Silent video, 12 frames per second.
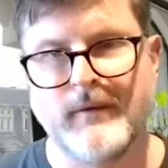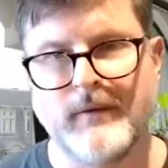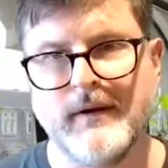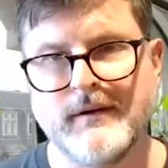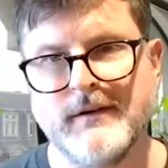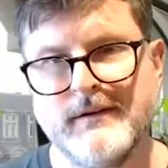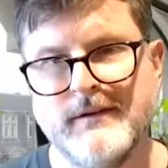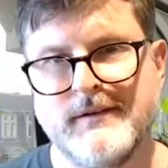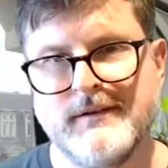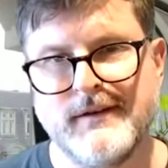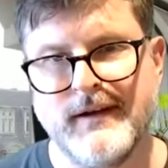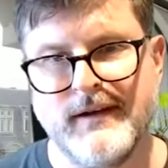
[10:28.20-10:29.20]
reluctant
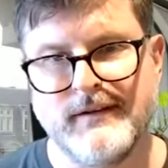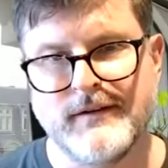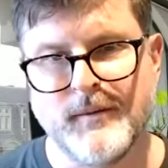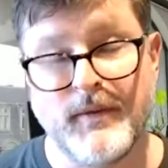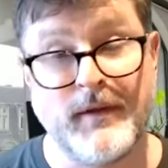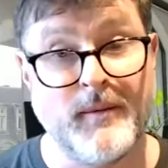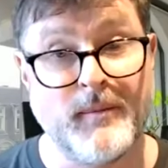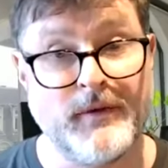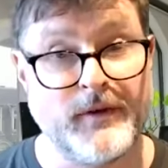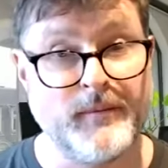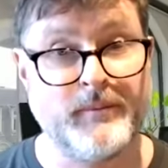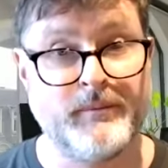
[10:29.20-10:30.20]
to hit some of the
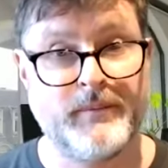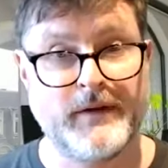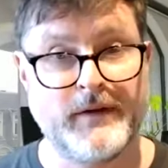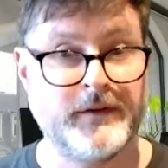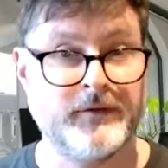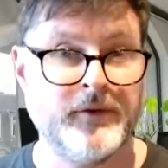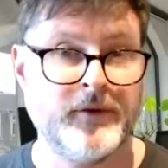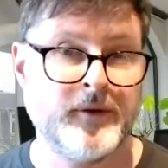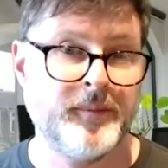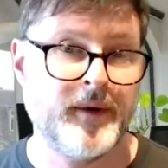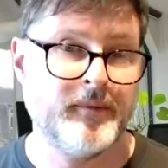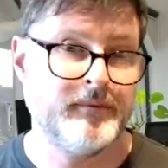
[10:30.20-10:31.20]
numbers I'm pressing for,
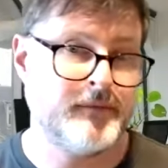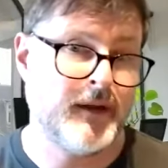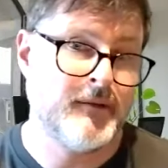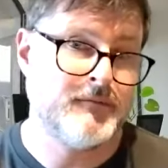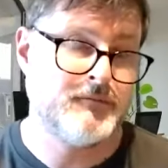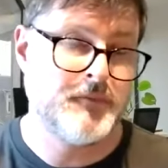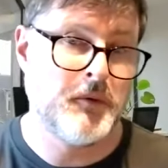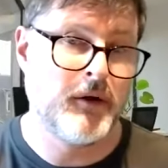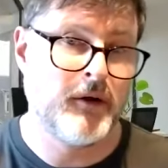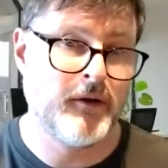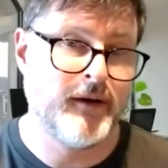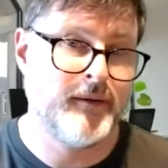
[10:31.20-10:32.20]
but you know, we'll
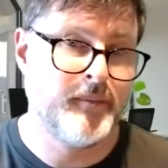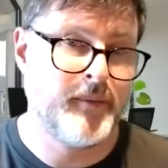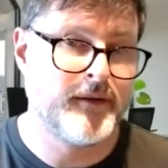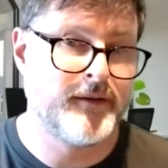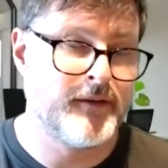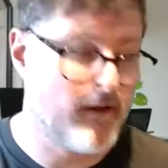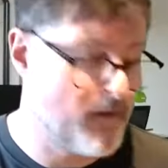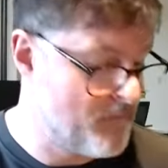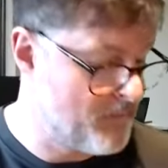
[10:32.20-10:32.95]
work on it a bit at a time.